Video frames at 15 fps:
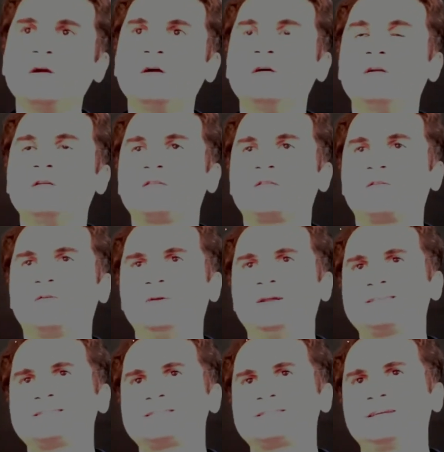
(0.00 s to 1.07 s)
So let's
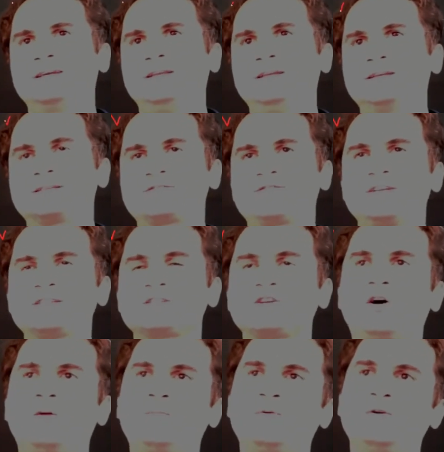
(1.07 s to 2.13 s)
say the stress
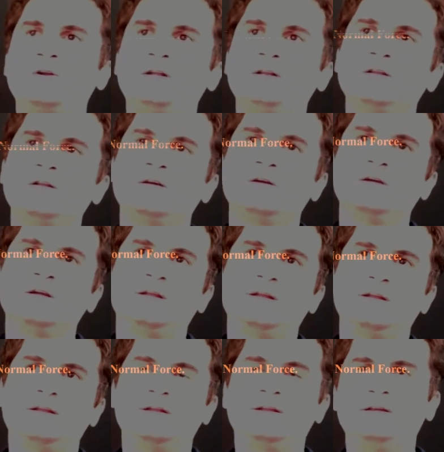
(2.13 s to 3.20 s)
component,
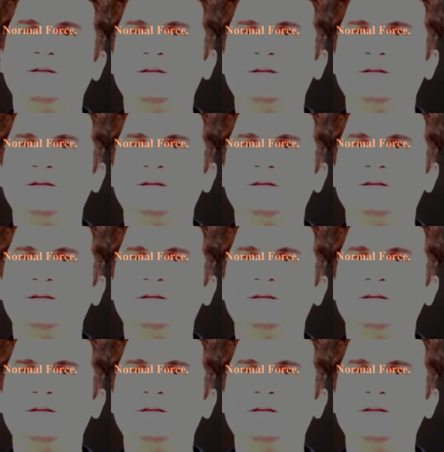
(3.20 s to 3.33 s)
the